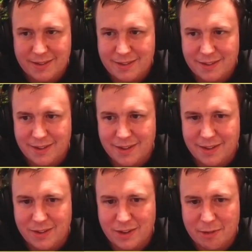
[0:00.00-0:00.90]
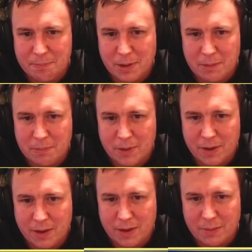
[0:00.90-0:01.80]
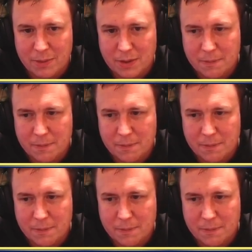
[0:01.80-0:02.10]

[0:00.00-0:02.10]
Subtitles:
Yeah, they could have Burn Bright anyway.